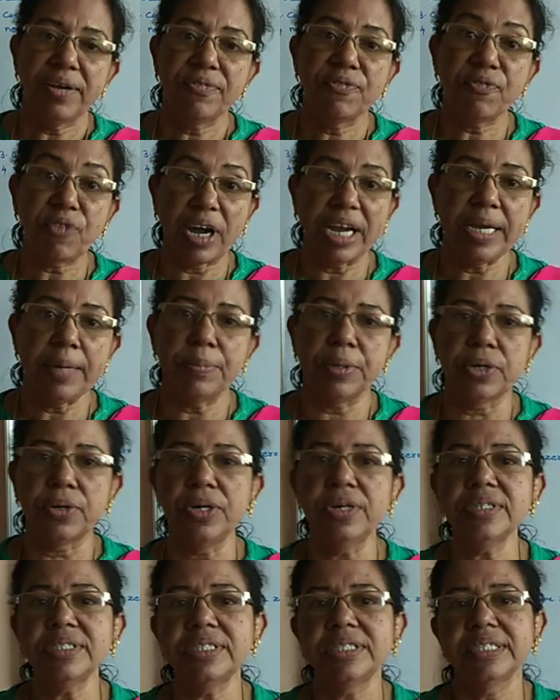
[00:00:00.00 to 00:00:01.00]
Why?
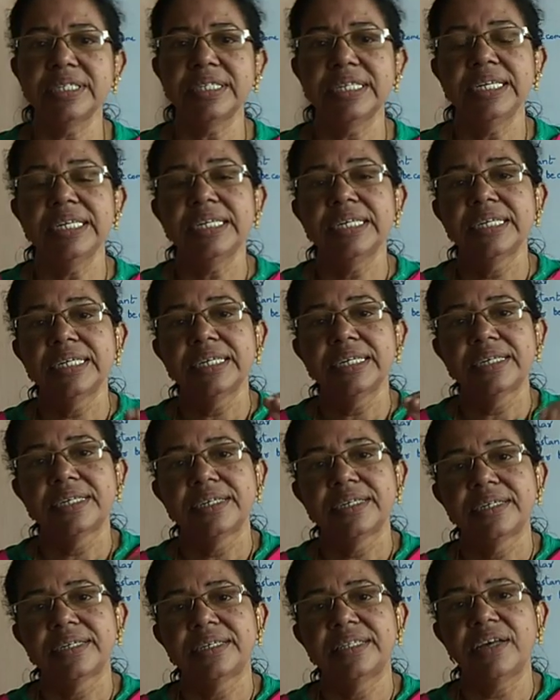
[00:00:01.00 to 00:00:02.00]
Because
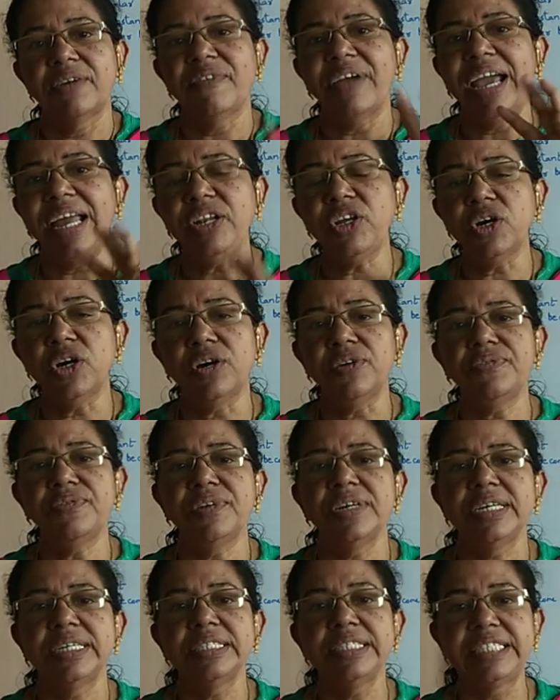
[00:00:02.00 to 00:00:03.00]
the value of
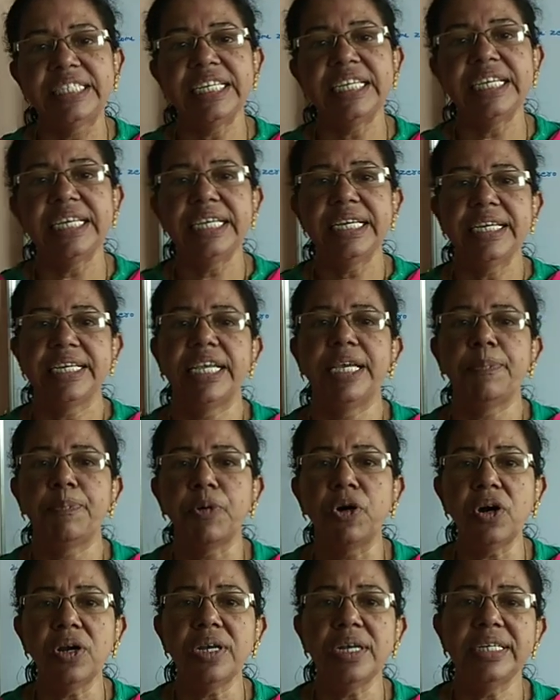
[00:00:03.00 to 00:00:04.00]
G keep
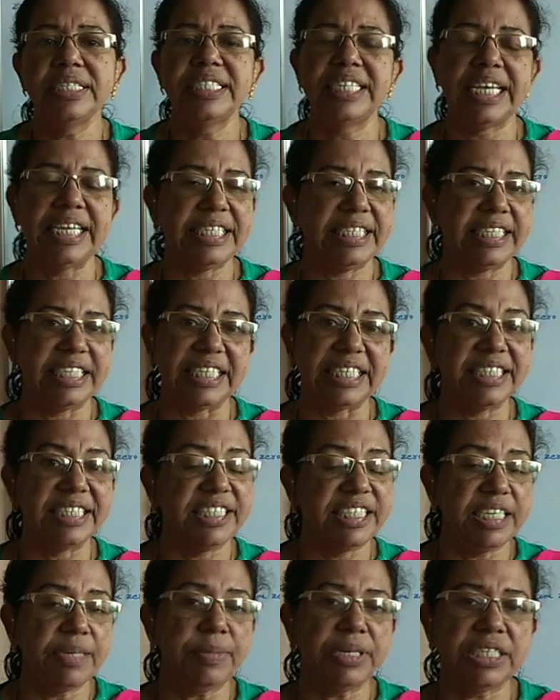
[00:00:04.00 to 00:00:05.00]
on changing.
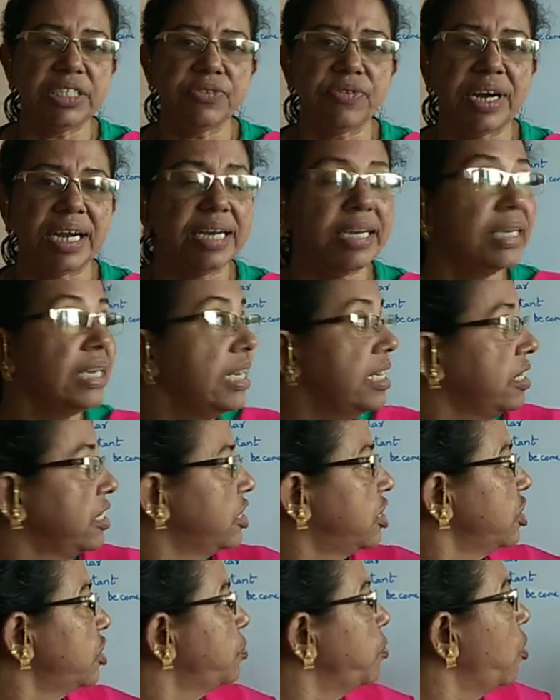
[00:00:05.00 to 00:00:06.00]
G means what?
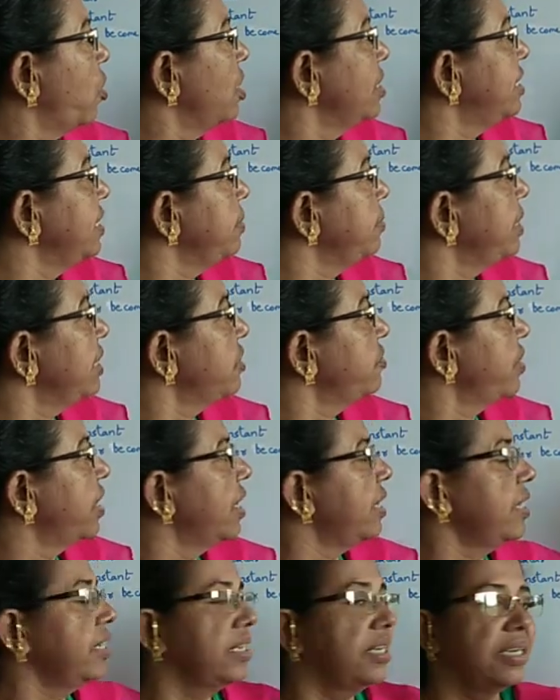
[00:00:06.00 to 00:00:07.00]
This is small g means
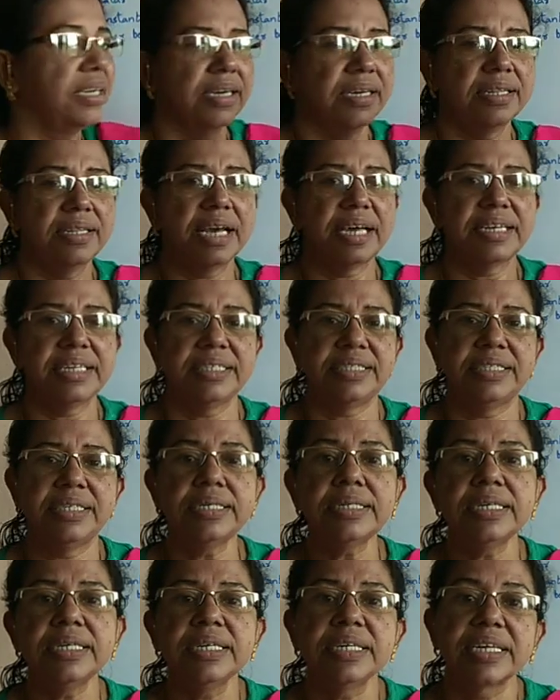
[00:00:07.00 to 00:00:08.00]
what? That is
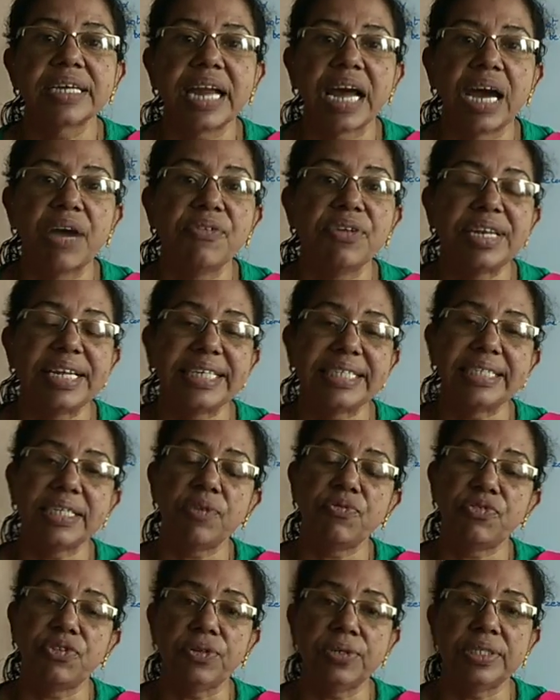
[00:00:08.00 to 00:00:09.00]
the
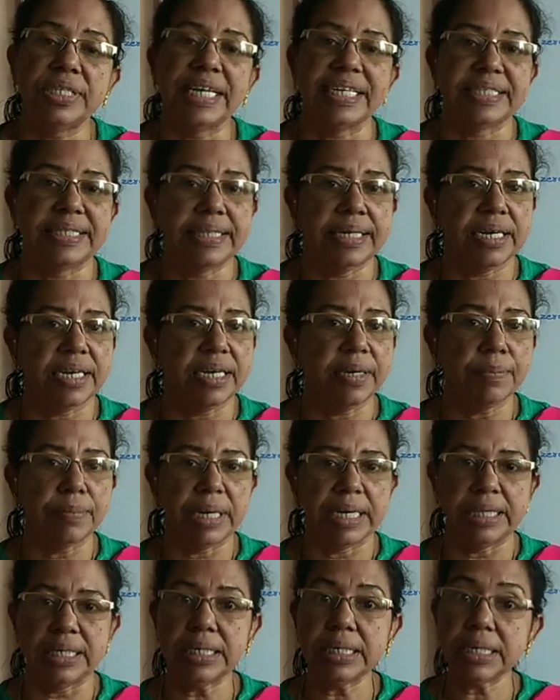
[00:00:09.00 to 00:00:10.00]
gravitational force exerting
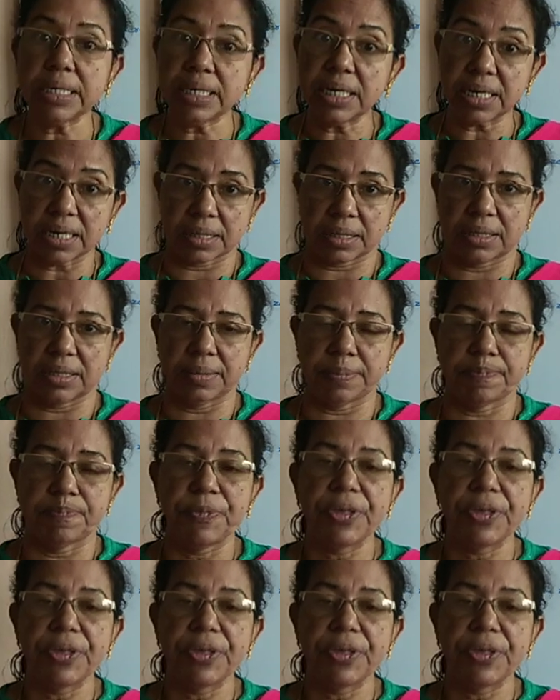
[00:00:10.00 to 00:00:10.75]
by the earth.